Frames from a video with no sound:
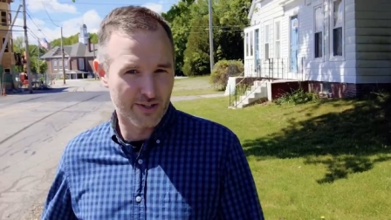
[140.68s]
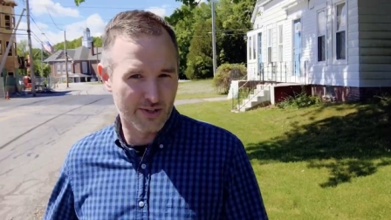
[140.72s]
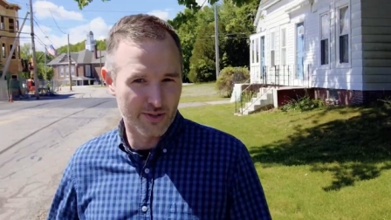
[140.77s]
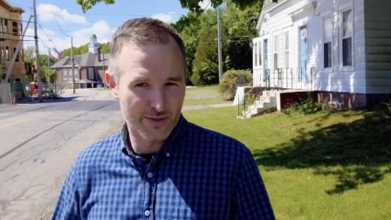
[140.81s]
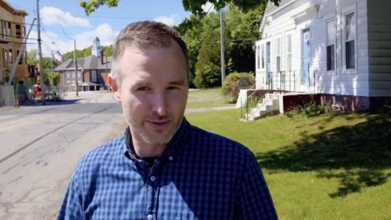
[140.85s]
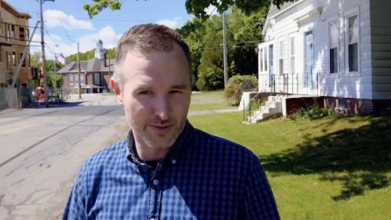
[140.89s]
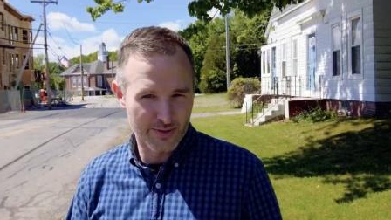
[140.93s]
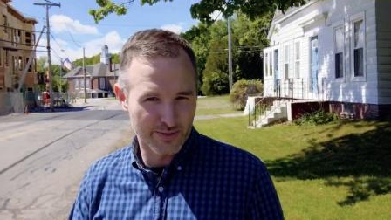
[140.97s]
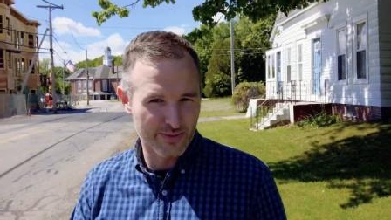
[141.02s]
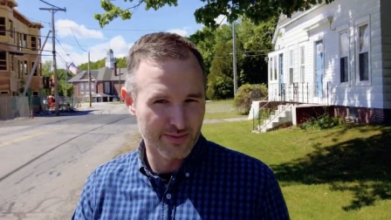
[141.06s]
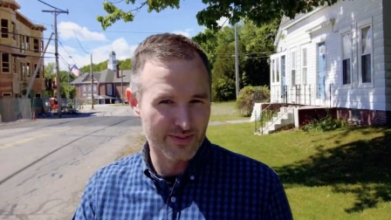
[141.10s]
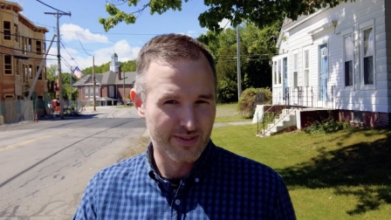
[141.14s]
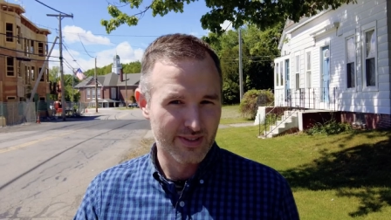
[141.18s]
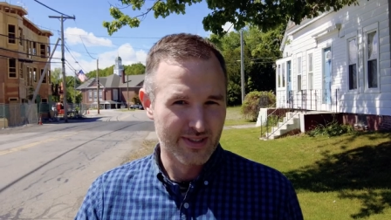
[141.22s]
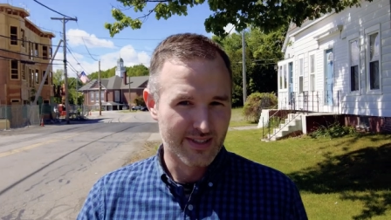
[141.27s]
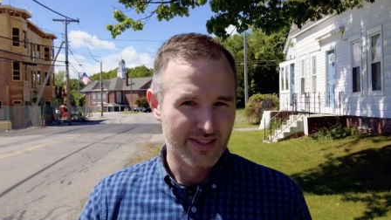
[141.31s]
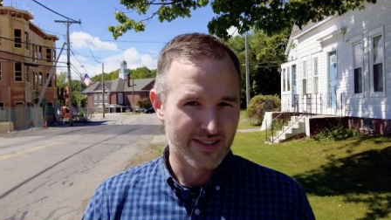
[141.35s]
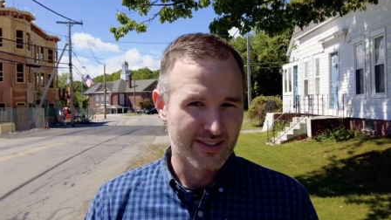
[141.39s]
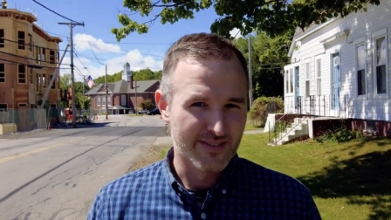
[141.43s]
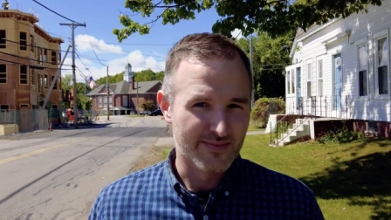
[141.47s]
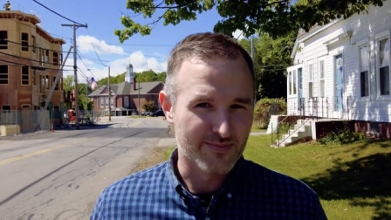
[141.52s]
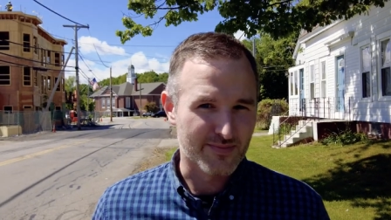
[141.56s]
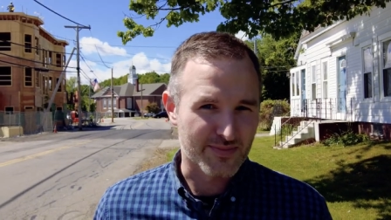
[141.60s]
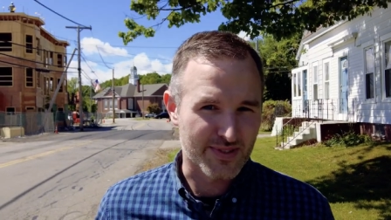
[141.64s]
new
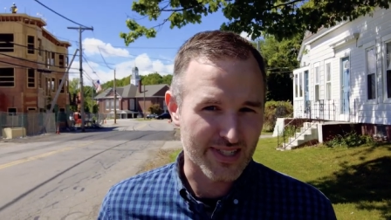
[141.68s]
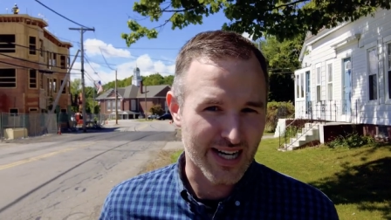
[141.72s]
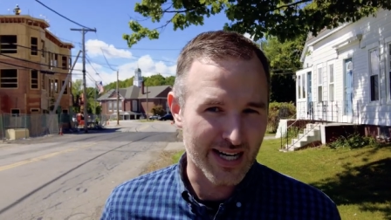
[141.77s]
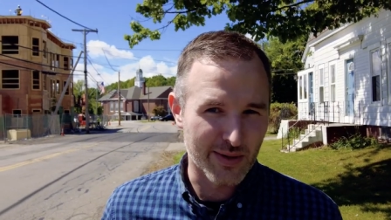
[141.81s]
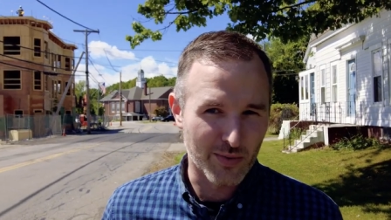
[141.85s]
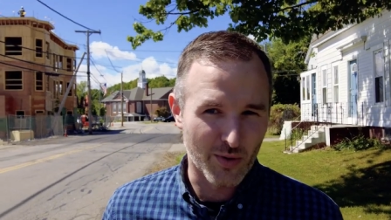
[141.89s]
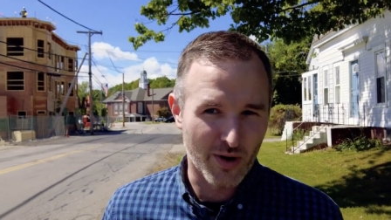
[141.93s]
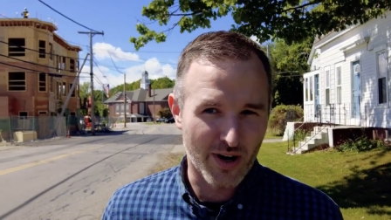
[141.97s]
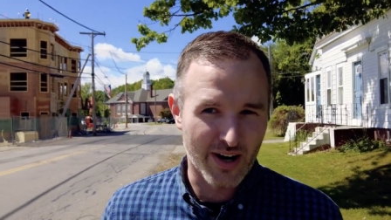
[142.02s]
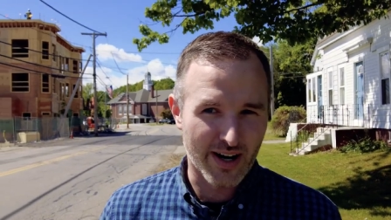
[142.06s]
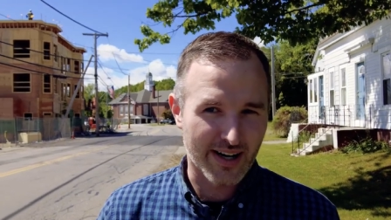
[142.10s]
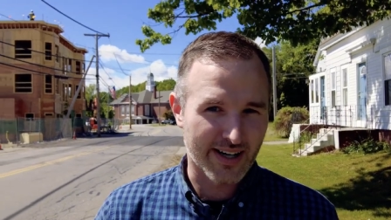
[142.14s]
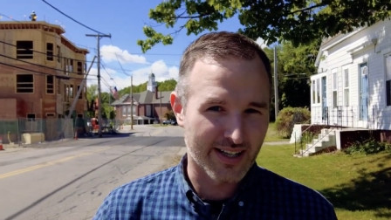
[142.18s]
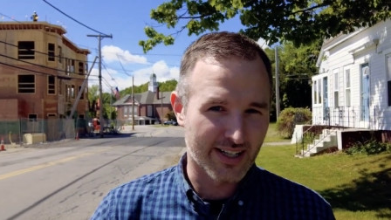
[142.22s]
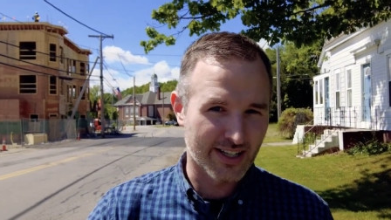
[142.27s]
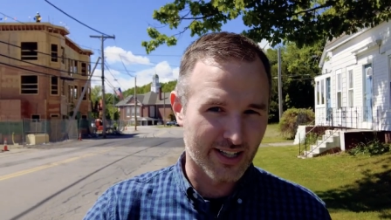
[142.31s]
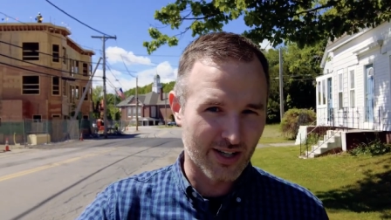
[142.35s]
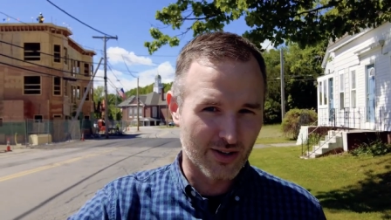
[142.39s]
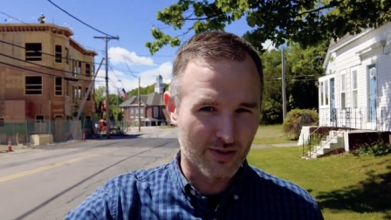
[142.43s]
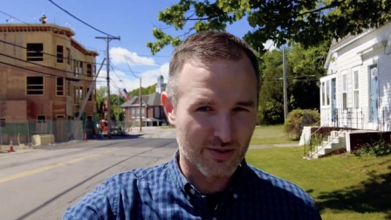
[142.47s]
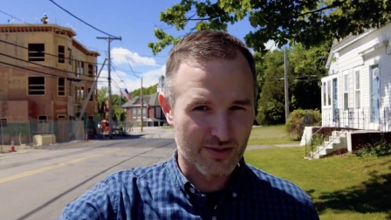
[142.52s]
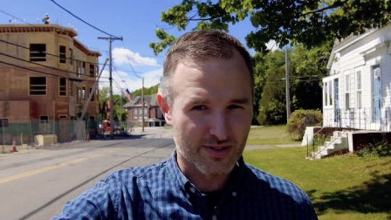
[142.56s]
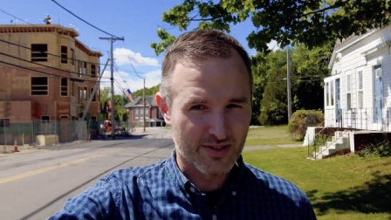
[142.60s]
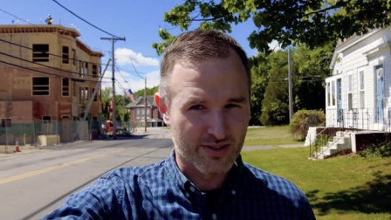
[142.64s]
sidewalk and it
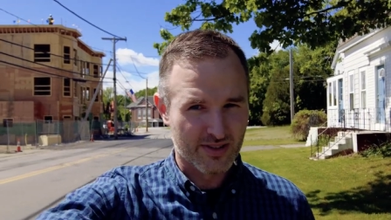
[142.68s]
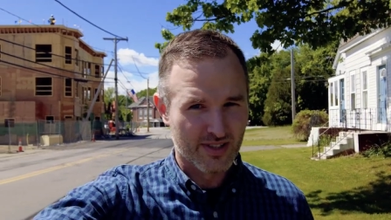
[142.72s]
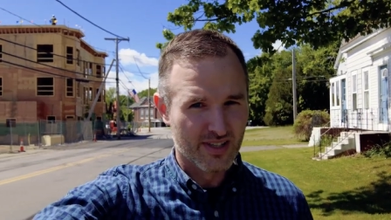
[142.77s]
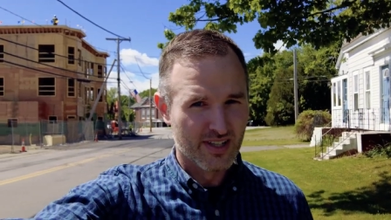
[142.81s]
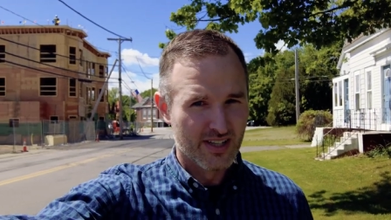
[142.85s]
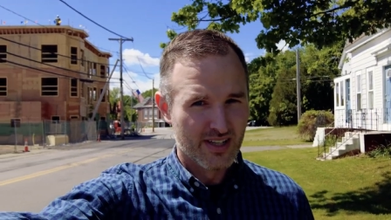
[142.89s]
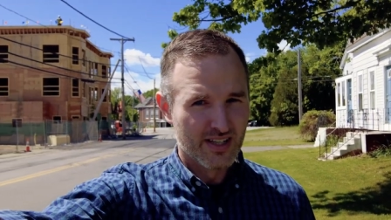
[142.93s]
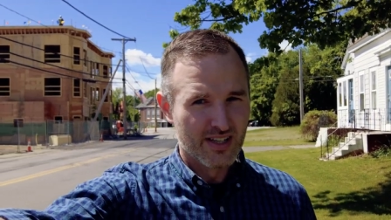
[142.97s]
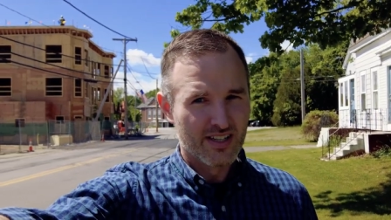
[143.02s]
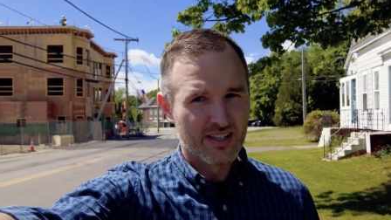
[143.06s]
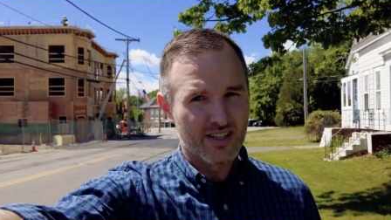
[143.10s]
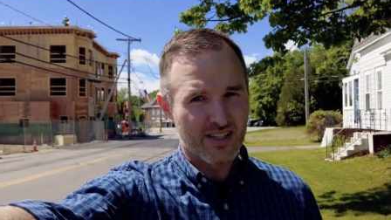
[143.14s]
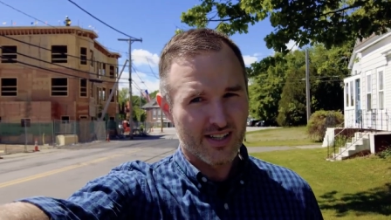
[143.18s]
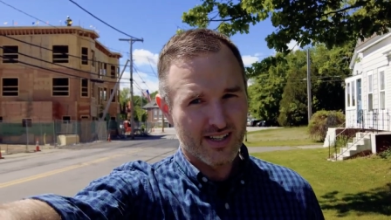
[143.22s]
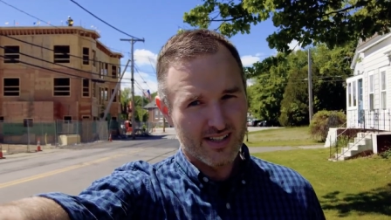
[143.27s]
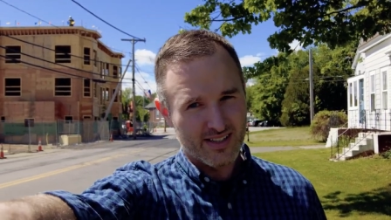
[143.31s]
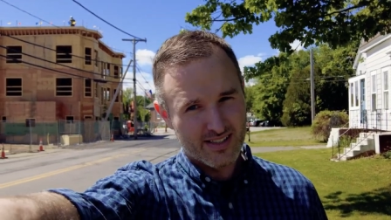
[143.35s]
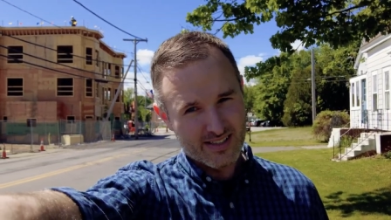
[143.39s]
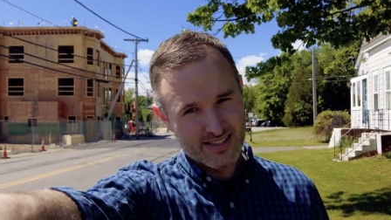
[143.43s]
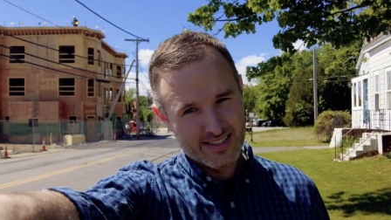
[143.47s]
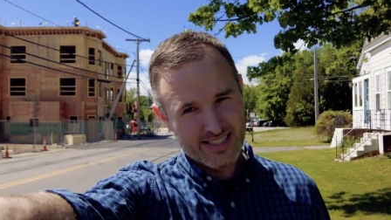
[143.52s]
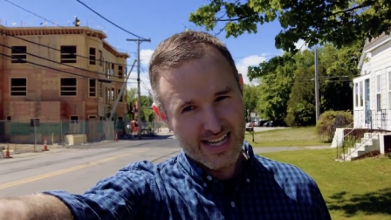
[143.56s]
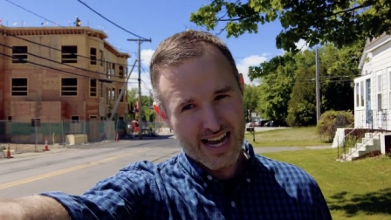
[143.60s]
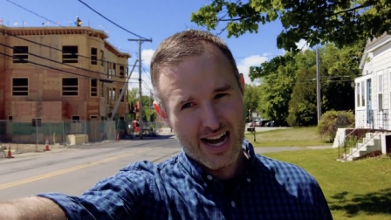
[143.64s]
goes
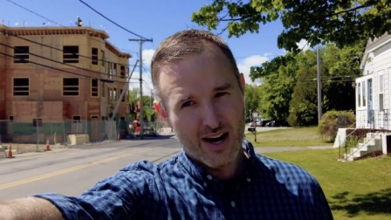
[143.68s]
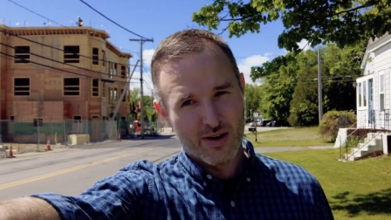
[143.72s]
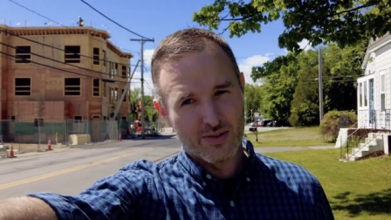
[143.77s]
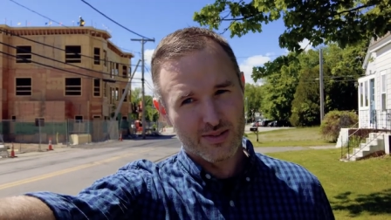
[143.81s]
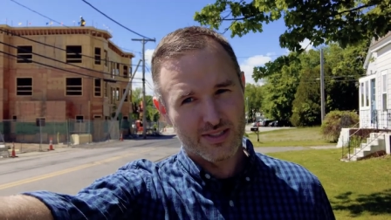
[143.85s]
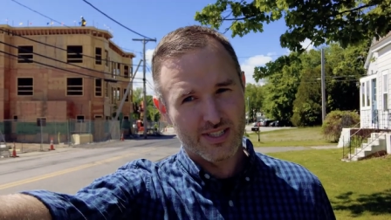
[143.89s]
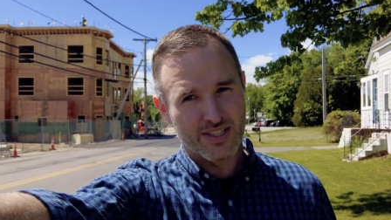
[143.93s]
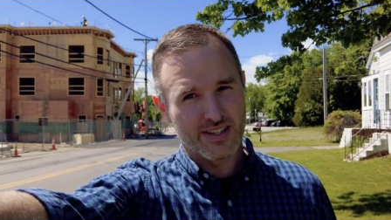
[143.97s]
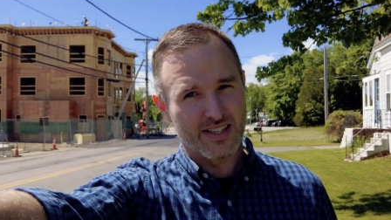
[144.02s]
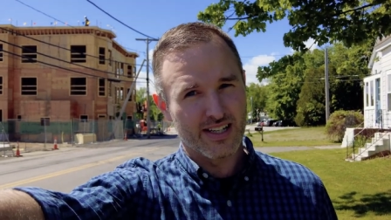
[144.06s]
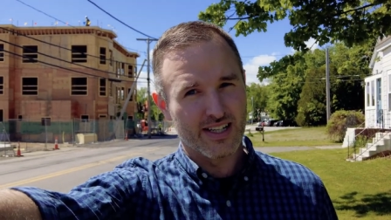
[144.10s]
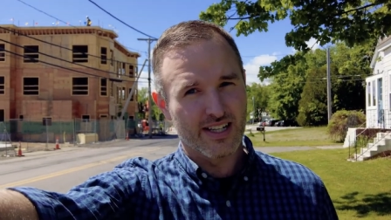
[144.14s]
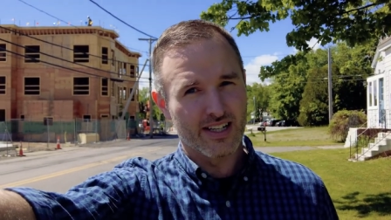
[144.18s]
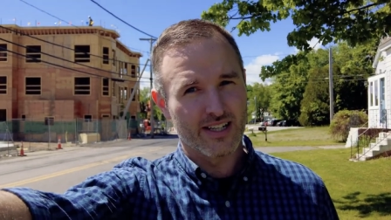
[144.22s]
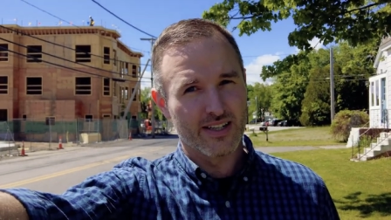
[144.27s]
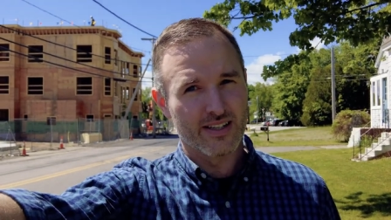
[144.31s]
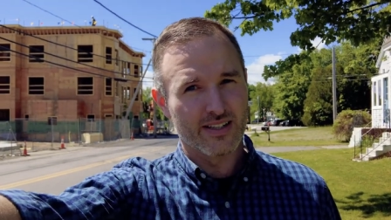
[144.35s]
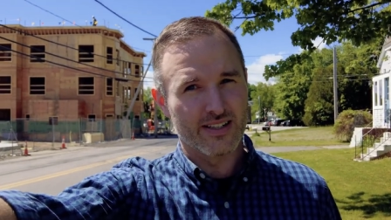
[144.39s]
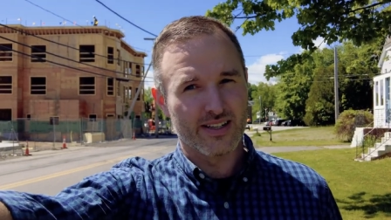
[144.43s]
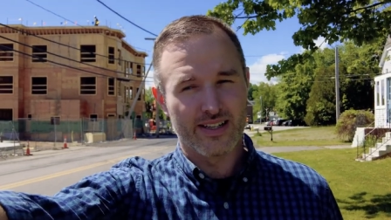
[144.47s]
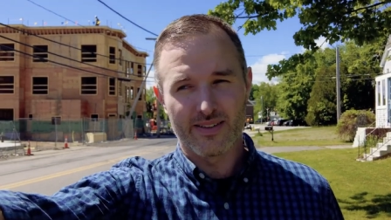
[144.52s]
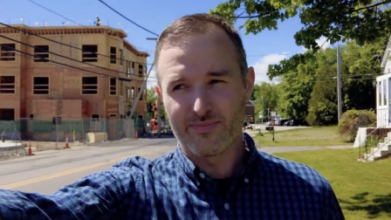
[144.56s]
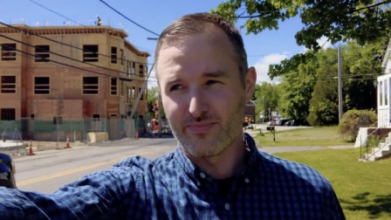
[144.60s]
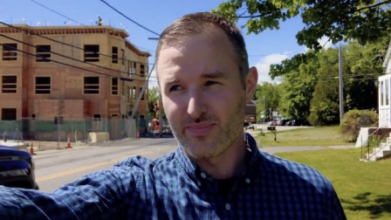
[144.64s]
down to
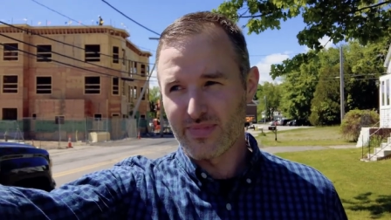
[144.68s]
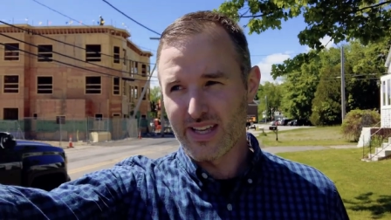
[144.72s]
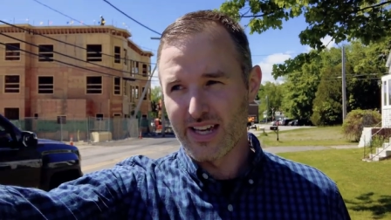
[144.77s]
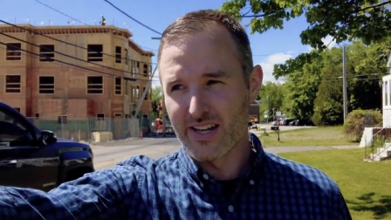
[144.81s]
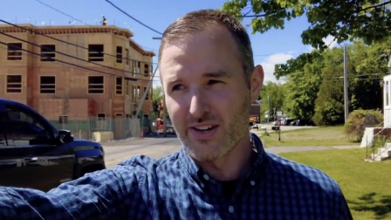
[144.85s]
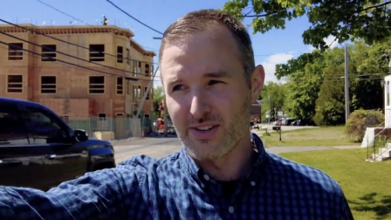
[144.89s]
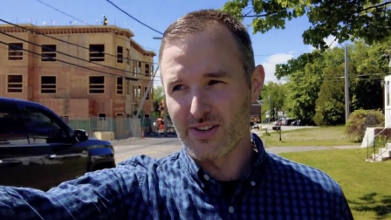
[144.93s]
the